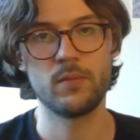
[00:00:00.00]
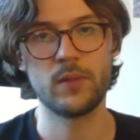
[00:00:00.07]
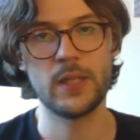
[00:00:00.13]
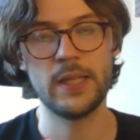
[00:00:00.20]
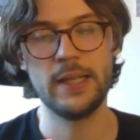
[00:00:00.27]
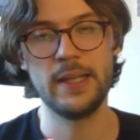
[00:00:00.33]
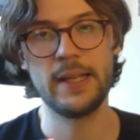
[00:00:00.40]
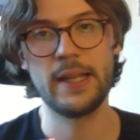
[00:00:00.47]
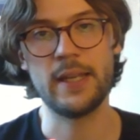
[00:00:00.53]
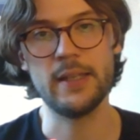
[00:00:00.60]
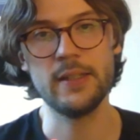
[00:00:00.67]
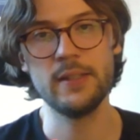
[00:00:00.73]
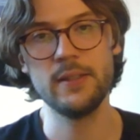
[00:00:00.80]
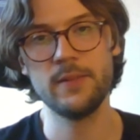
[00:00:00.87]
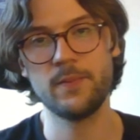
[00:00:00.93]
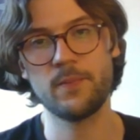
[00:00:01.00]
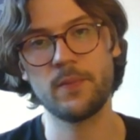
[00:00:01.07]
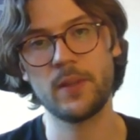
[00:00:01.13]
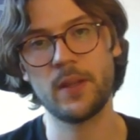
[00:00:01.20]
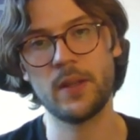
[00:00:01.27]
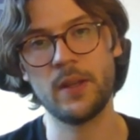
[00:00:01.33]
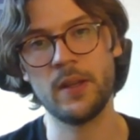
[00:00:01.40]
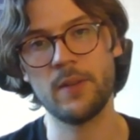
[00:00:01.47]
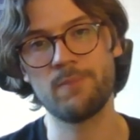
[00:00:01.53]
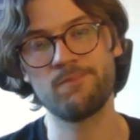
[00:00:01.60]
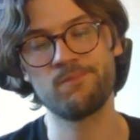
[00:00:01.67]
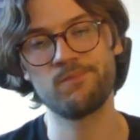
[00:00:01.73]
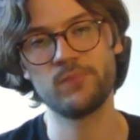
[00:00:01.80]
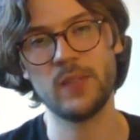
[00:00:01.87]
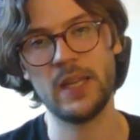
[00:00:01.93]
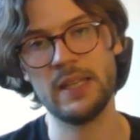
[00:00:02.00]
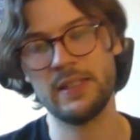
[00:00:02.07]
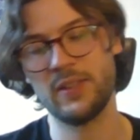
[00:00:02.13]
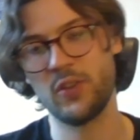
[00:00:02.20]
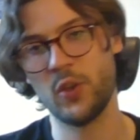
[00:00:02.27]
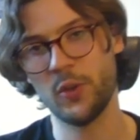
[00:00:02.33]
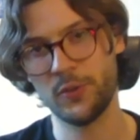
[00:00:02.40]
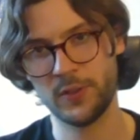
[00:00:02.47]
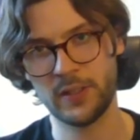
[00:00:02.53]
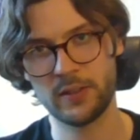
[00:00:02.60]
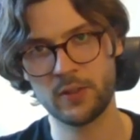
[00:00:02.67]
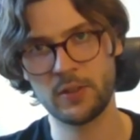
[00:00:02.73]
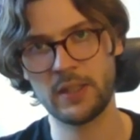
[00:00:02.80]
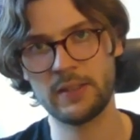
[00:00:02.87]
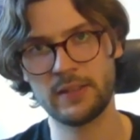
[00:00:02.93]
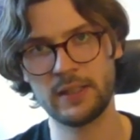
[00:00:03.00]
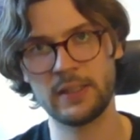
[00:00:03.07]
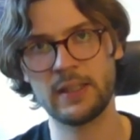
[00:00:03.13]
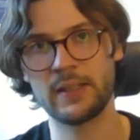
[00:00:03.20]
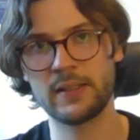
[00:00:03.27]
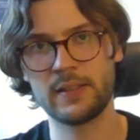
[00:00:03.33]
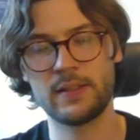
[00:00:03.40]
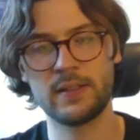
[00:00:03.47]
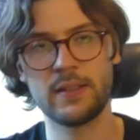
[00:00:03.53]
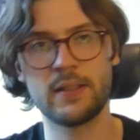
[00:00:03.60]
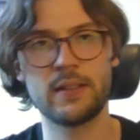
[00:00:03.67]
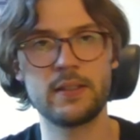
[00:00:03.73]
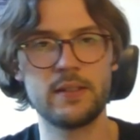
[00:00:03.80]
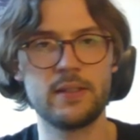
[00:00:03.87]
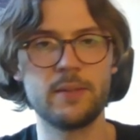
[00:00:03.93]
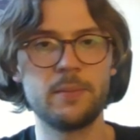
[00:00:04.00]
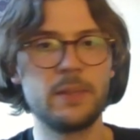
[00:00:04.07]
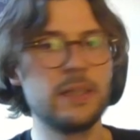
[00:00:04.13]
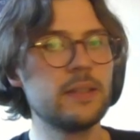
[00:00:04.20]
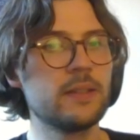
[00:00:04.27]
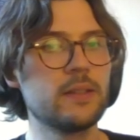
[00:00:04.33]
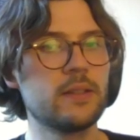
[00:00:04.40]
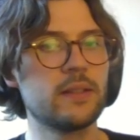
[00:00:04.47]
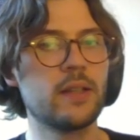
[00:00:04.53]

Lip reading: Leia is not that great against Sabine.